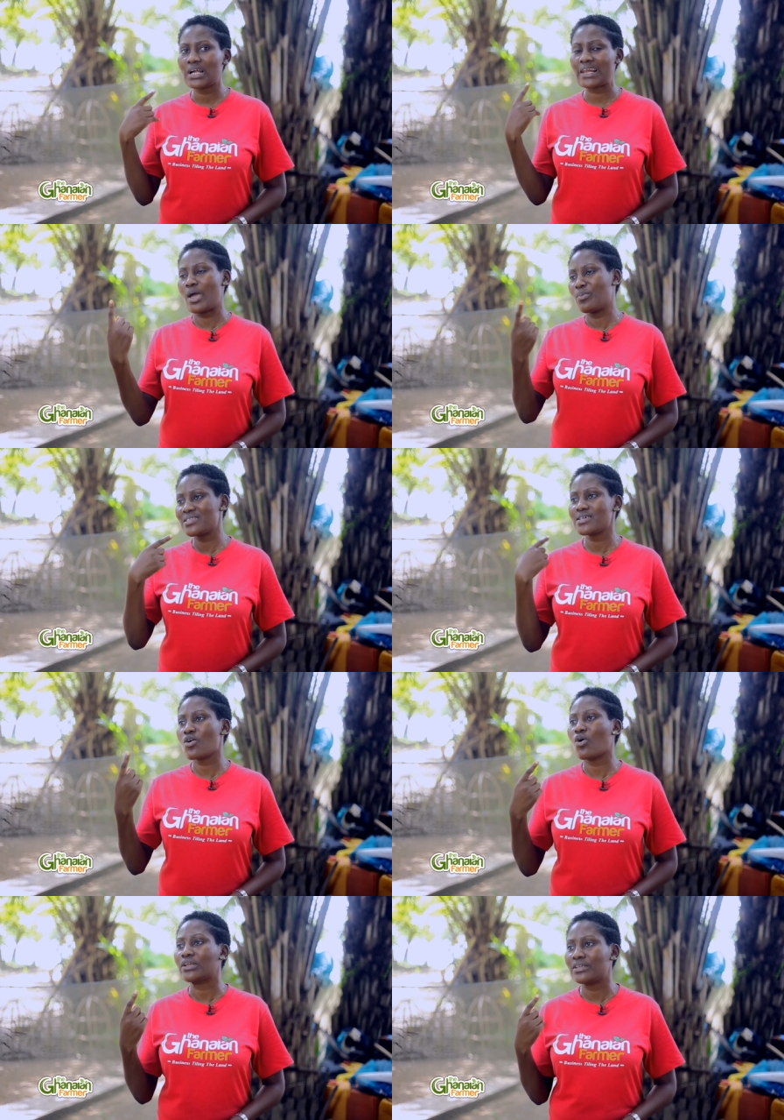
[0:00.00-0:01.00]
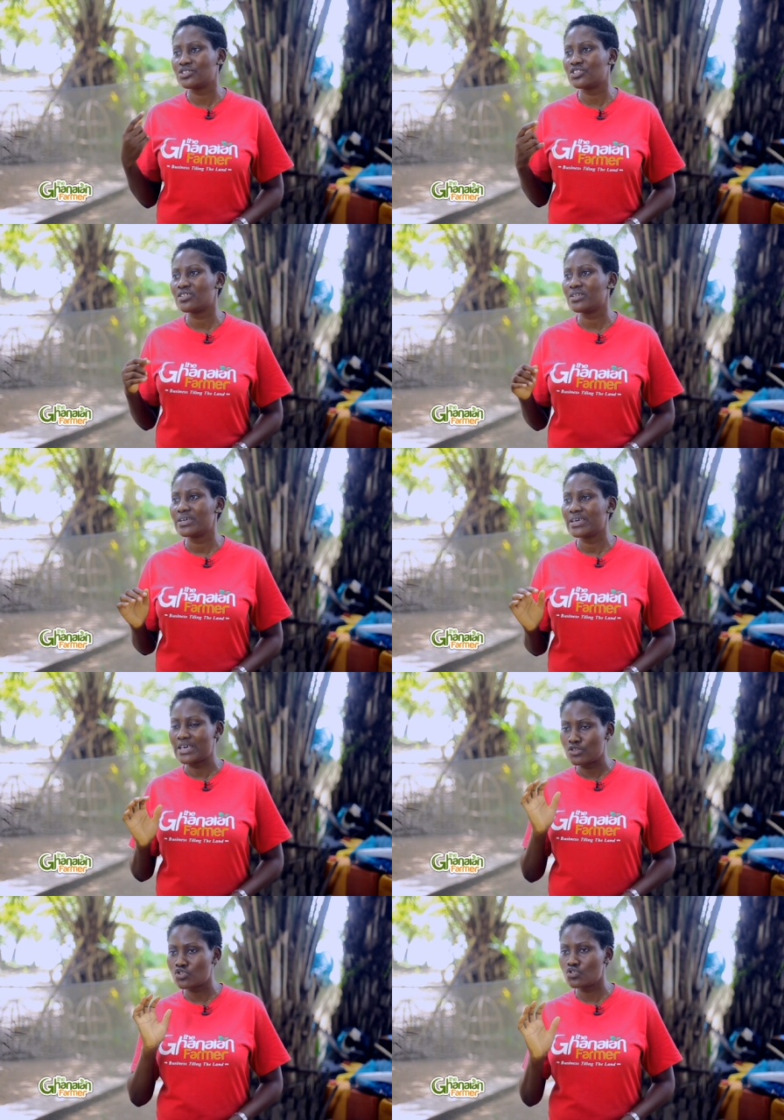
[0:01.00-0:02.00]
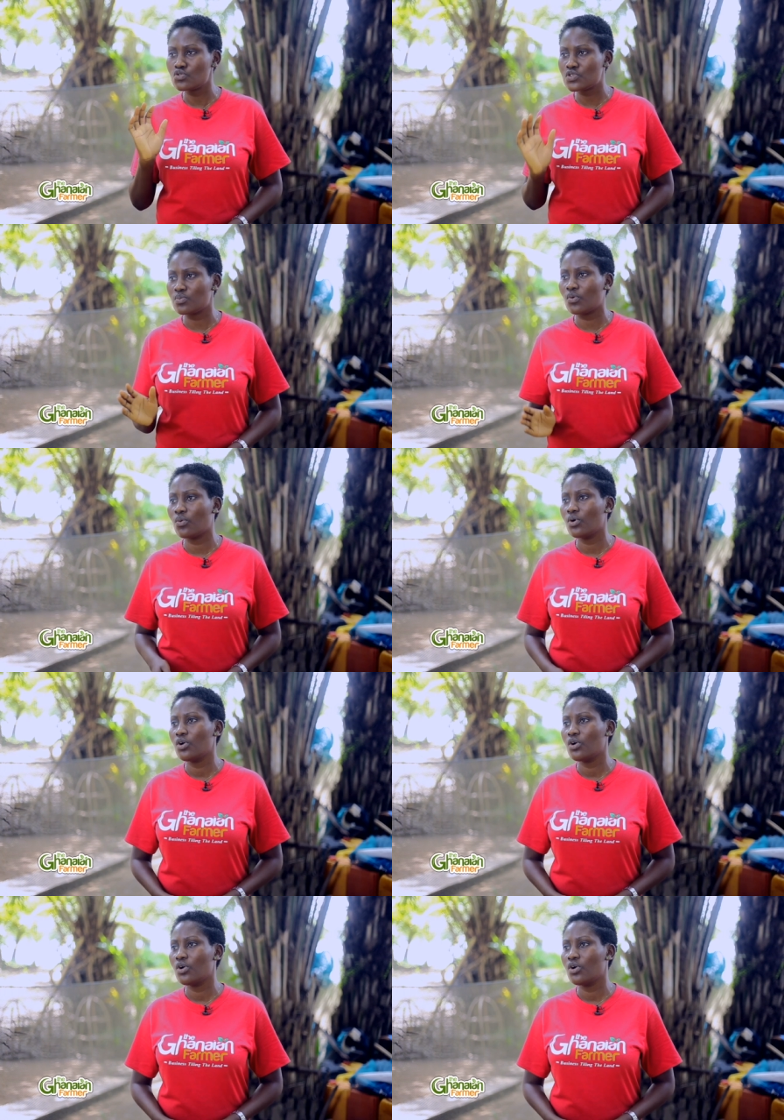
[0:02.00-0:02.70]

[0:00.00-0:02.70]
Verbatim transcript: climatic condition is suitable?